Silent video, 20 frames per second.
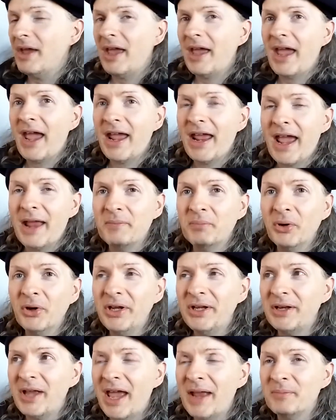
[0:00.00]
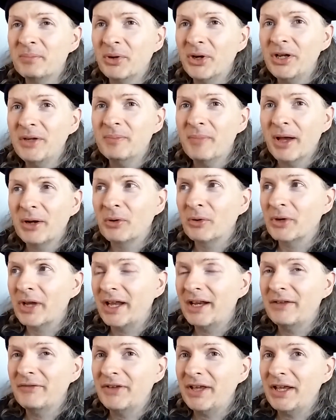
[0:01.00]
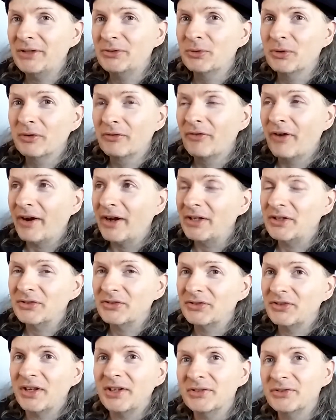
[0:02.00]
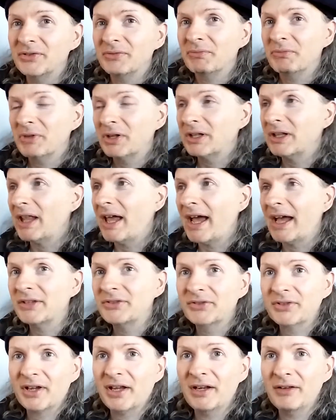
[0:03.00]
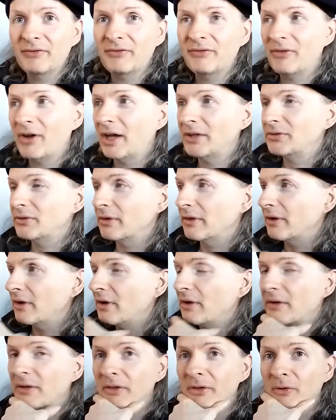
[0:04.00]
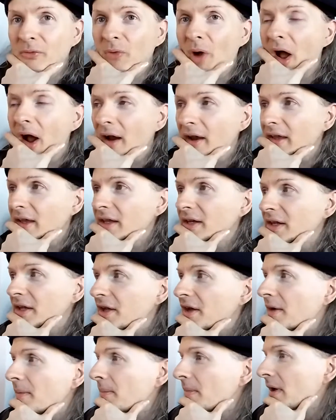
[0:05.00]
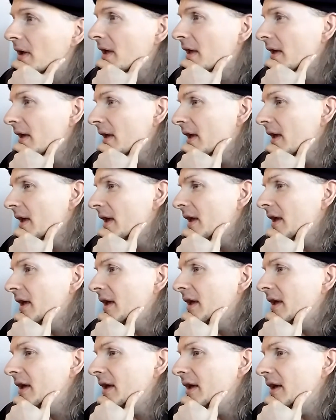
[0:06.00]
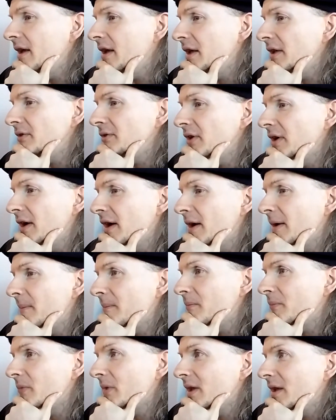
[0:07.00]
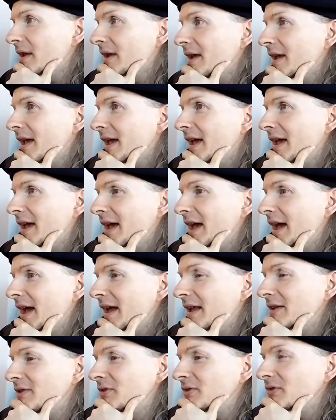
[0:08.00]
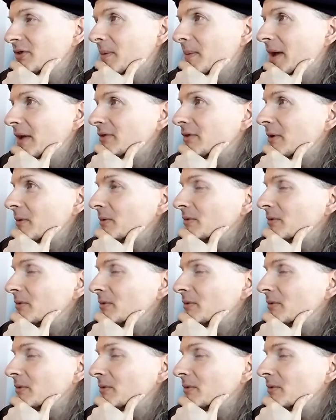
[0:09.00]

and putting metal kind of into a very distinct class, kind of under the rock idiom, and it's just amazing.